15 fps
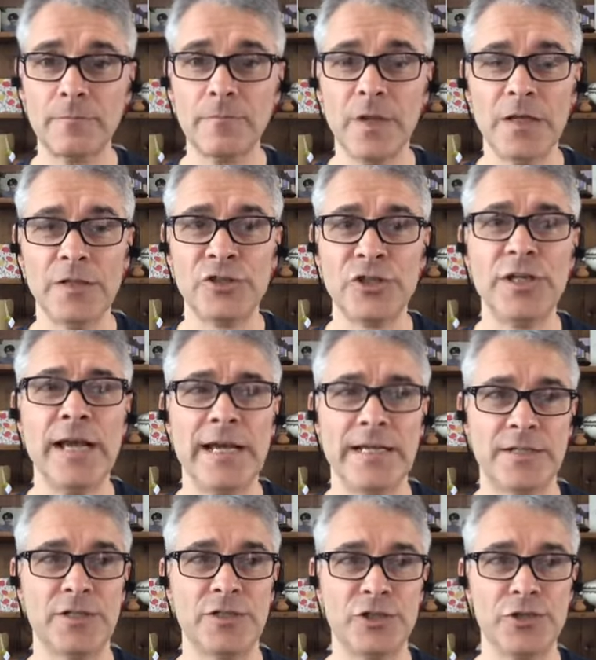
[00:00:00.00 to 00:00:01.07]
And she had
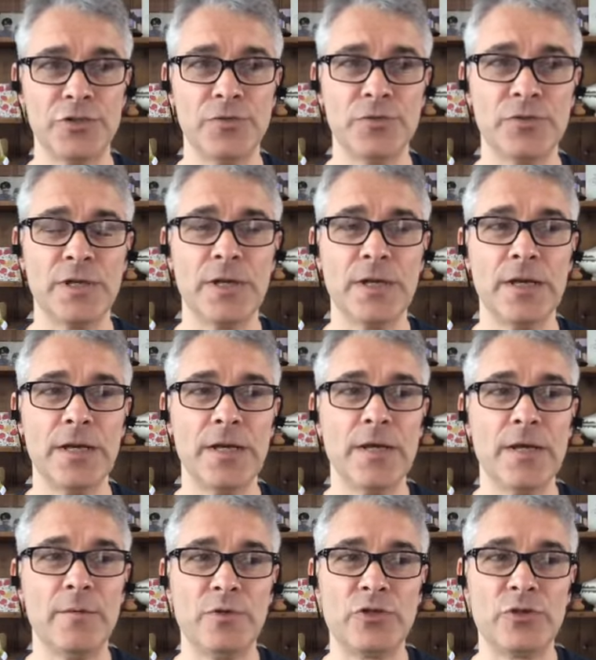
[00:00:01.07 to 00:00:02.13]
to choose
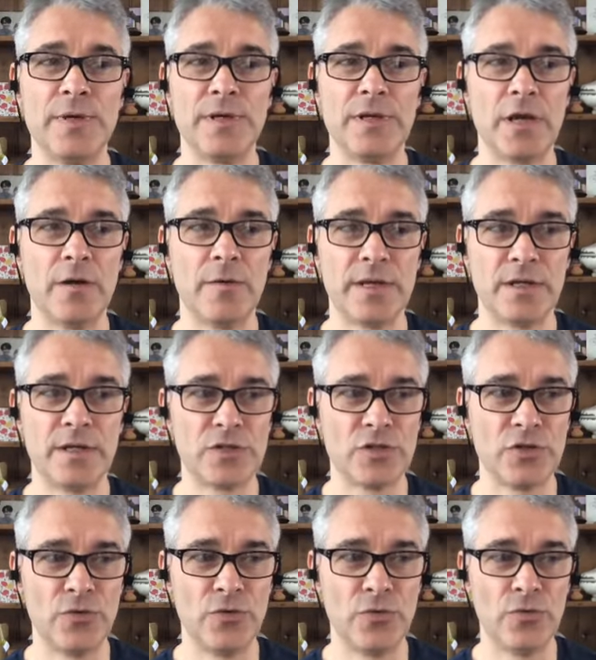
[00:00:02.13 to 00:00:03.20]
between going
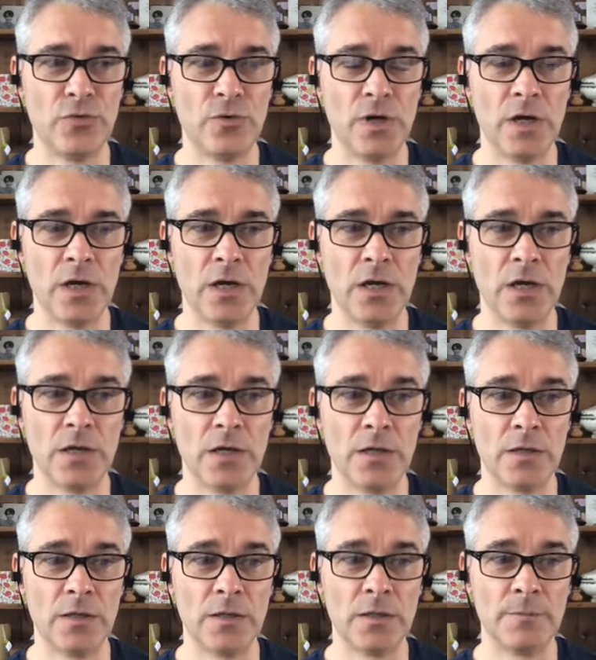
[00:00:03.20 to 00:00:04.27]
to uh,
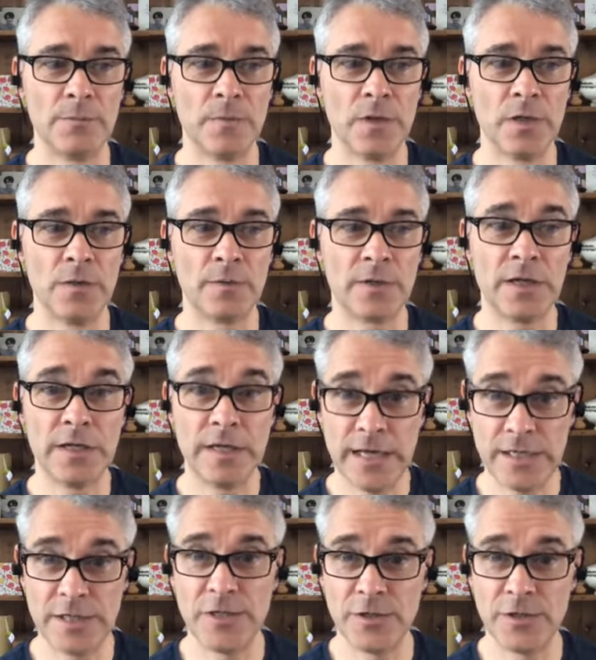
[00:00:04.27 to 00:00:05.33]
a, a, a
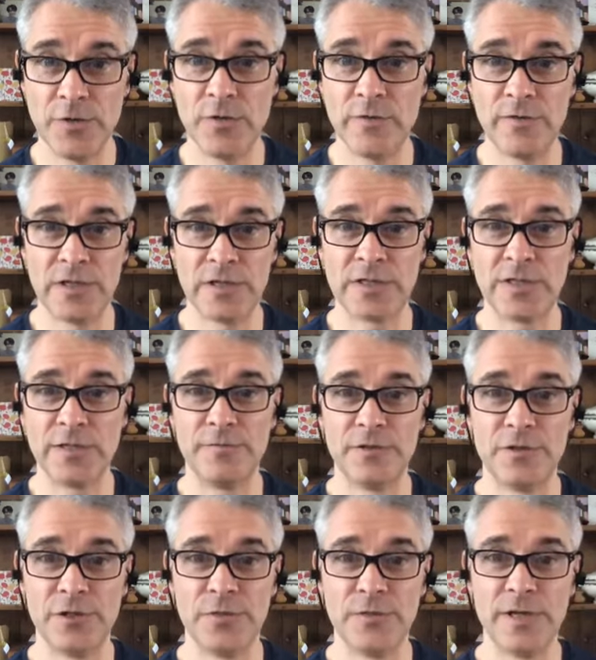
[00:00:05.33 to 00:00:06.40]
Canadian university for
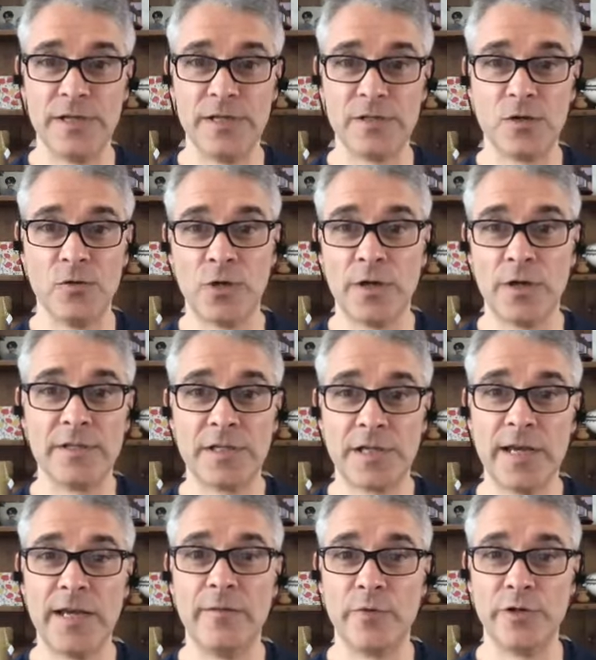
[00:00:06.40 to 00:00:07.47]
two years or going to
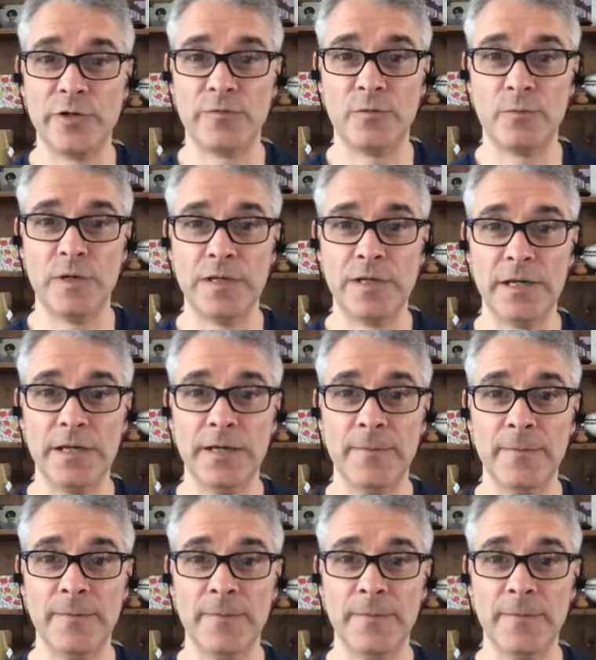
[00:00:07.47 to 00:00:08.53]
Cambridge for one year
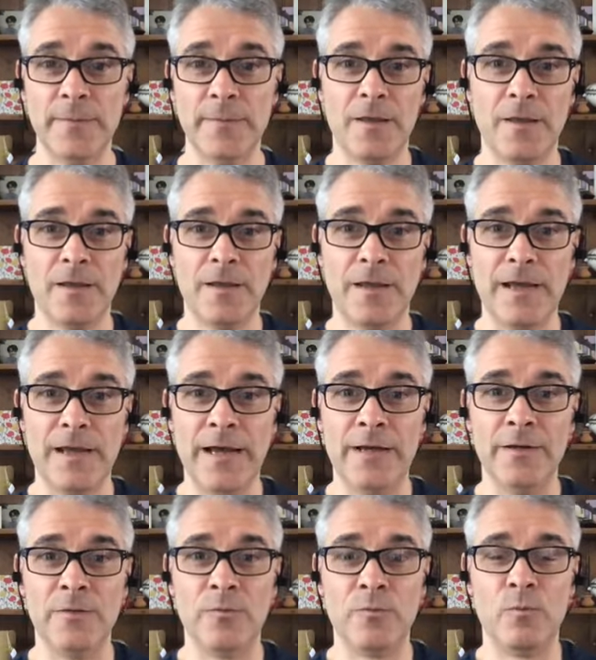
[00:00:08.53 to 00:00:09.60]

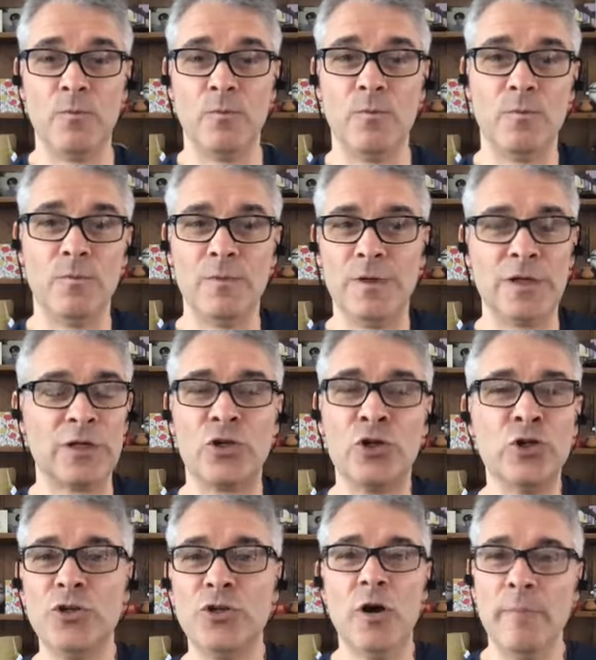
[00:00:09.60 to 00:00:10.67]
and
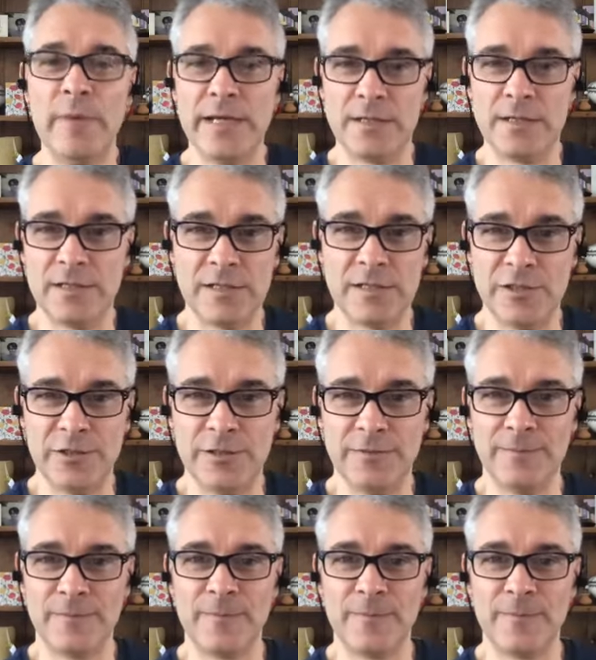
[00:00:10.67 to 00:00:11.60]
could make the decision.